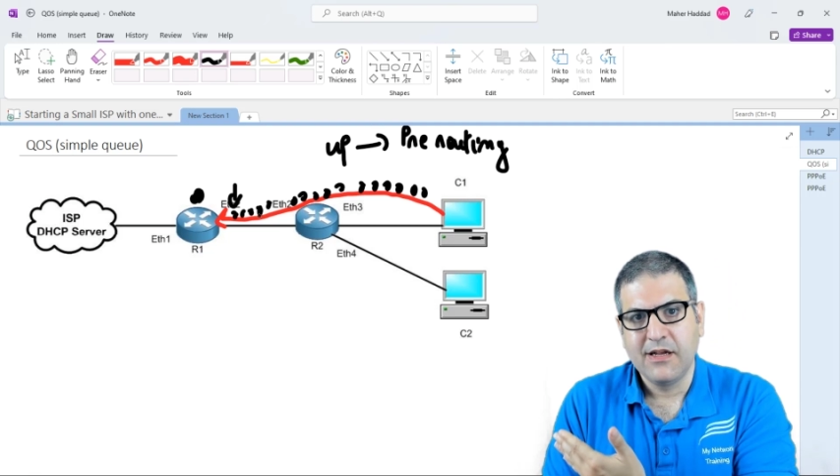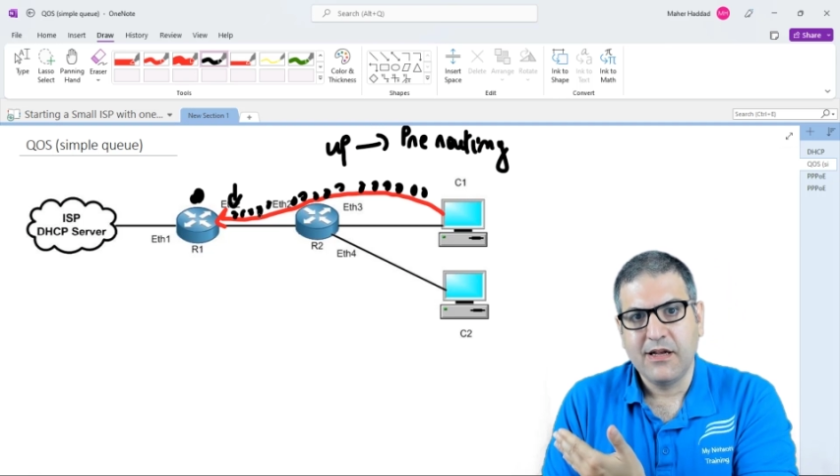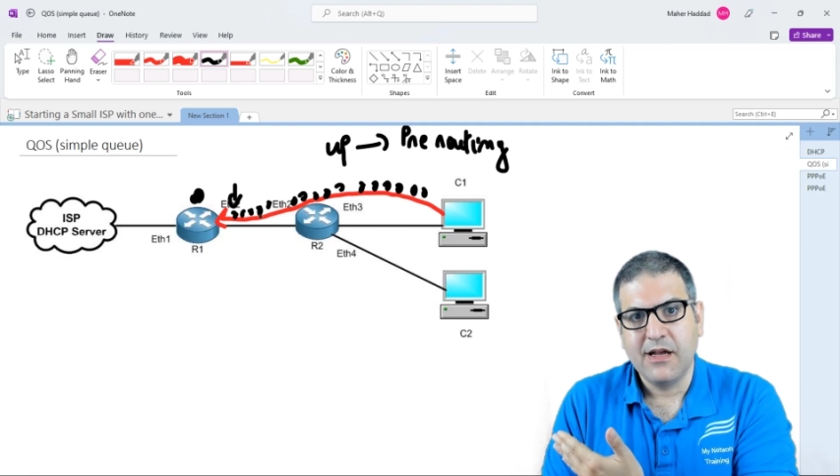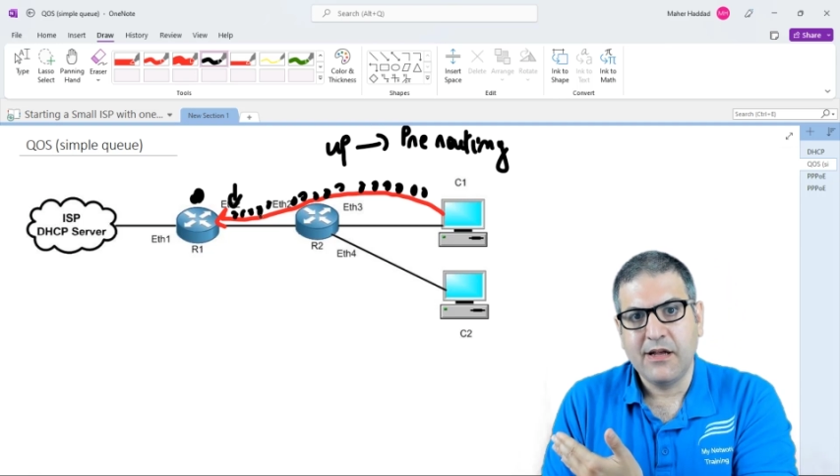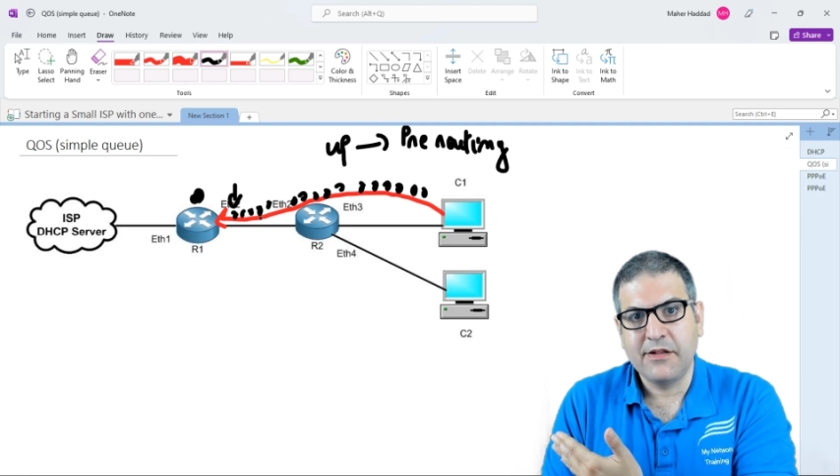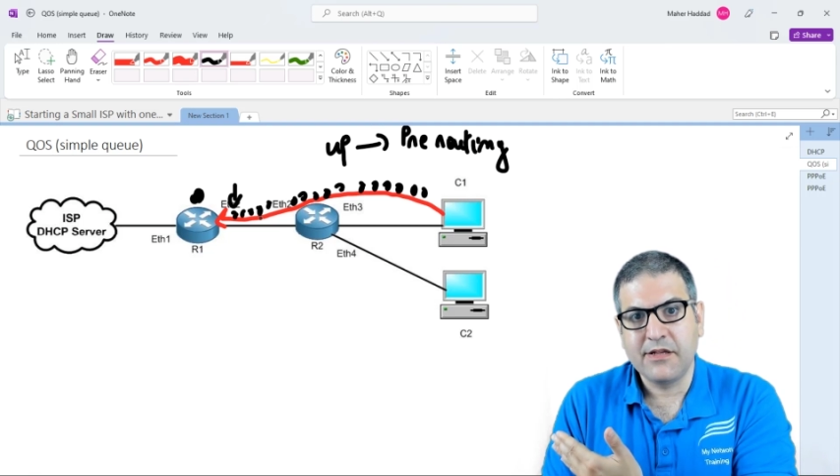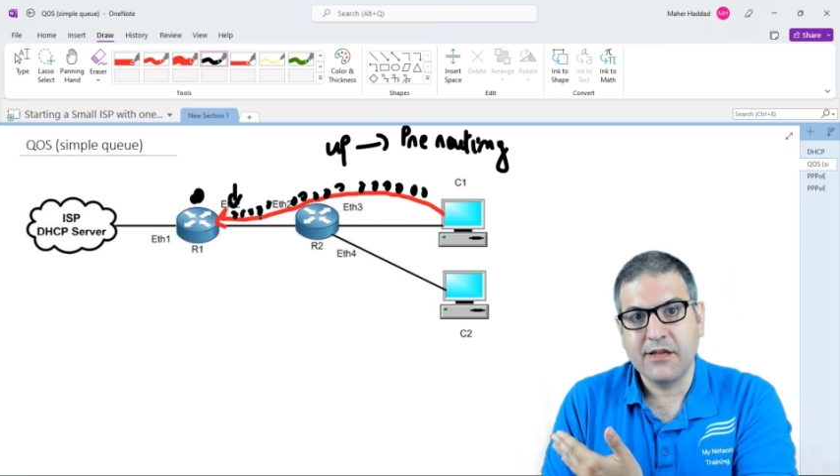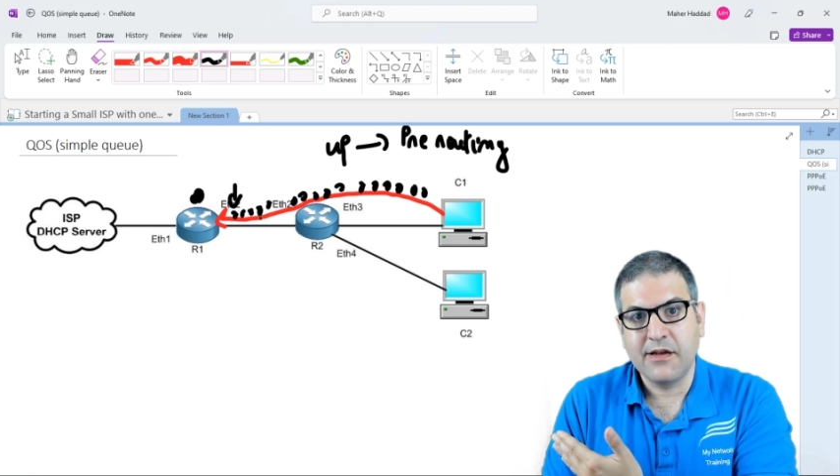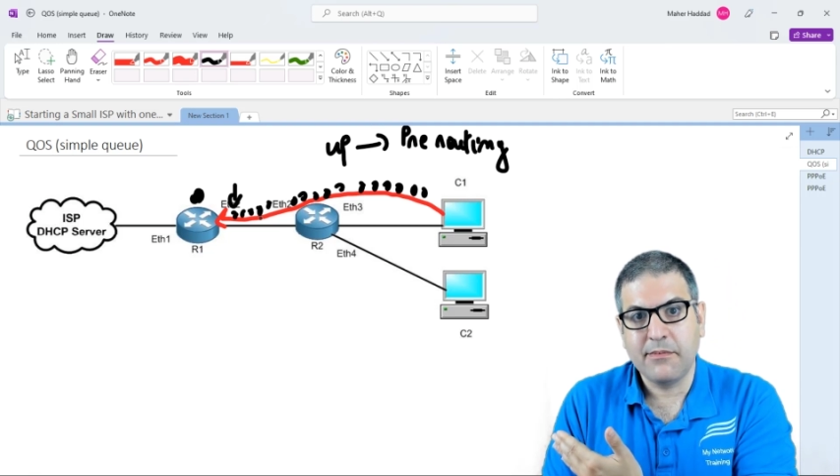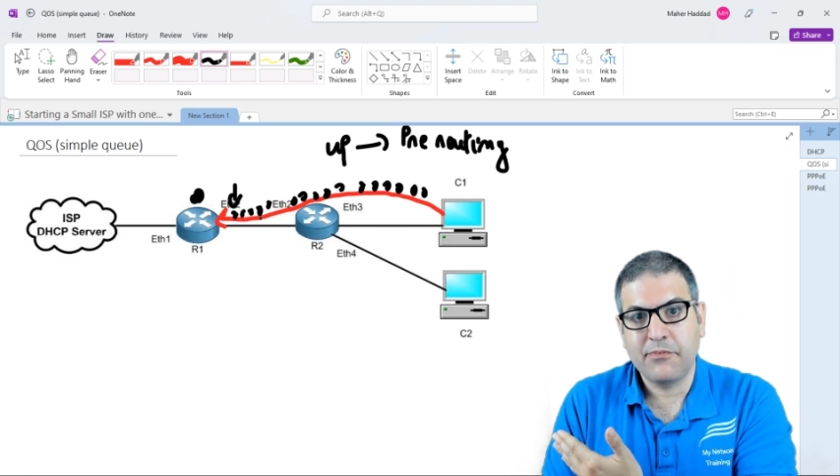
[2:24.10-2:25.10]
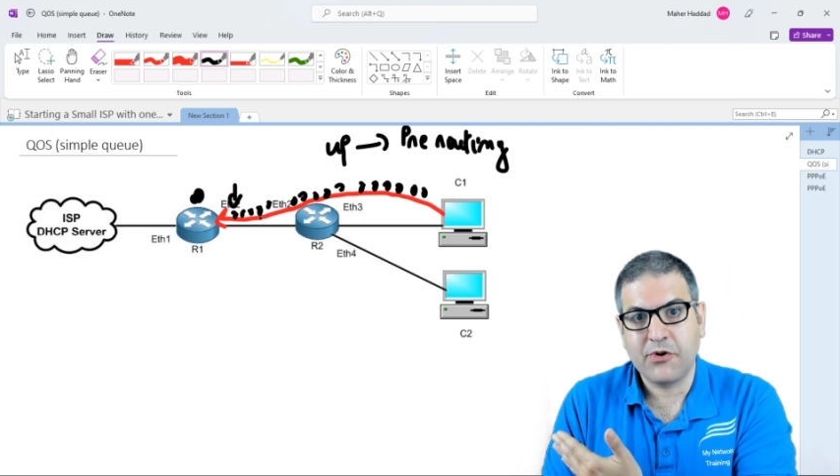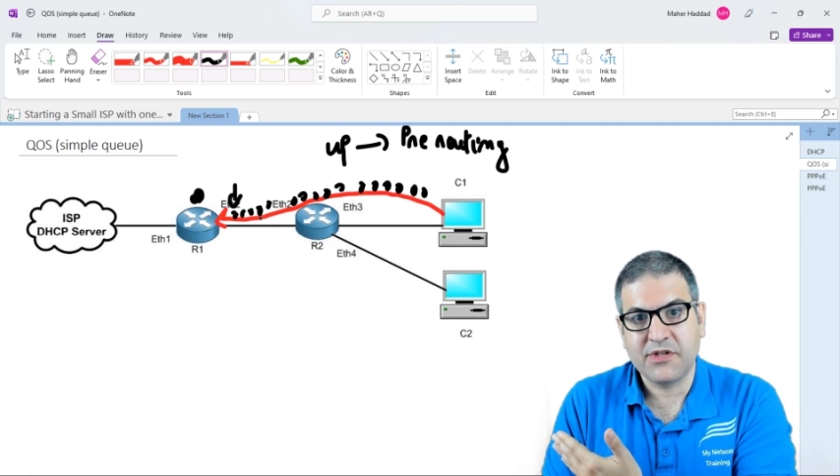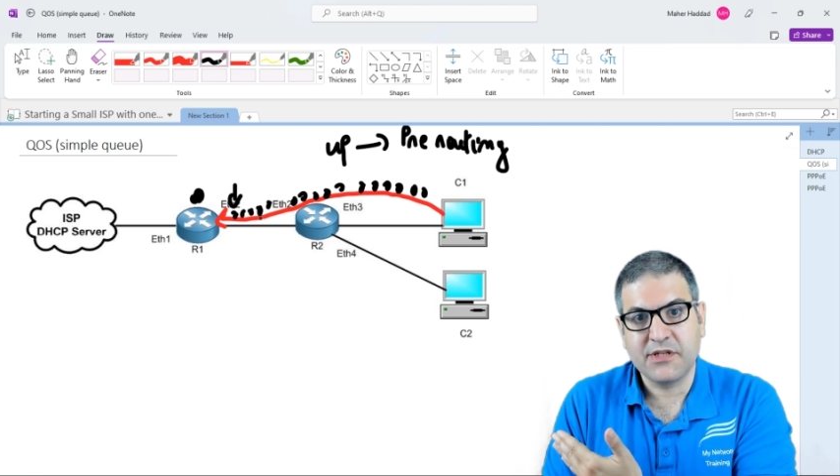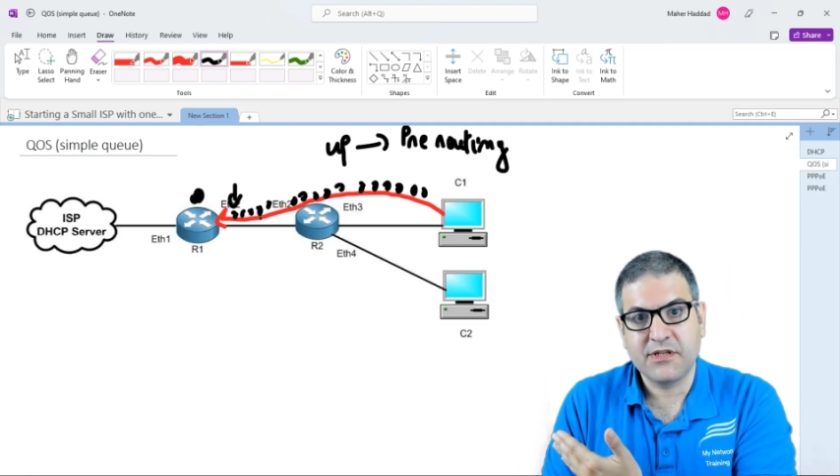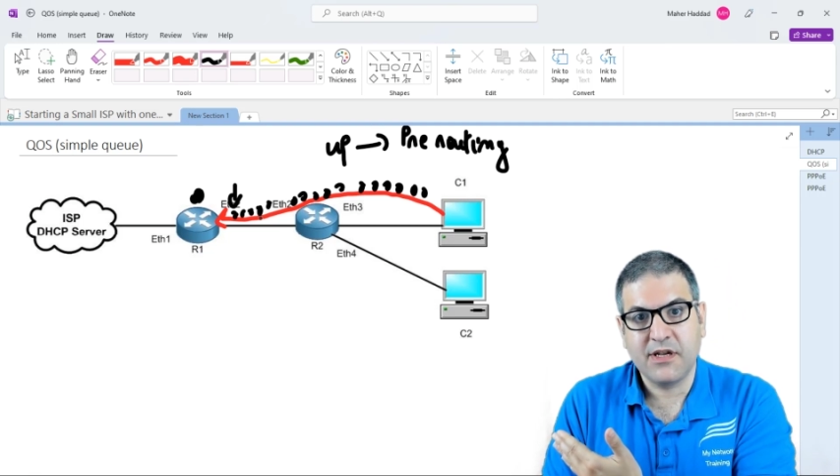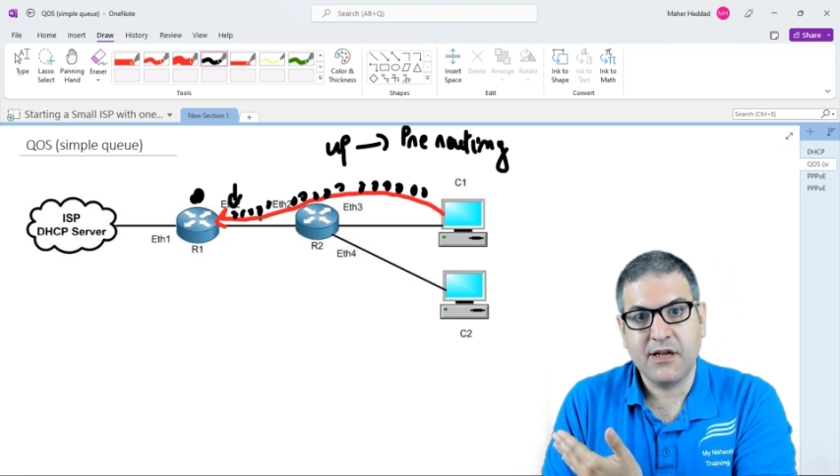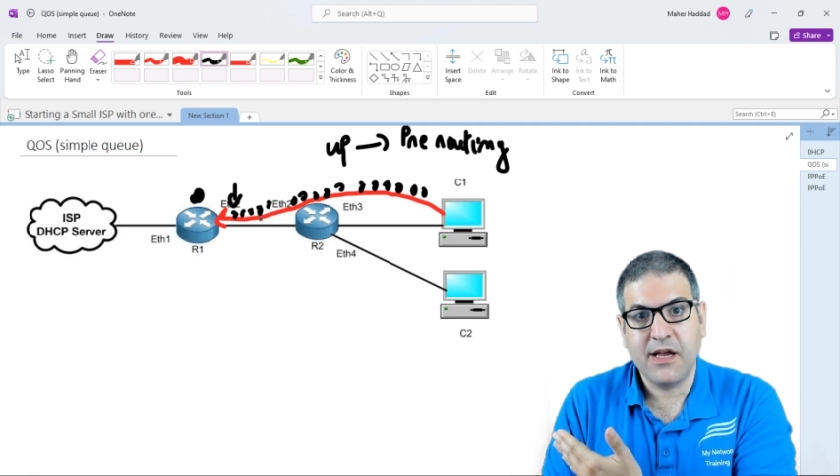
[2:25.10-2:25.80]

the uh, process uh,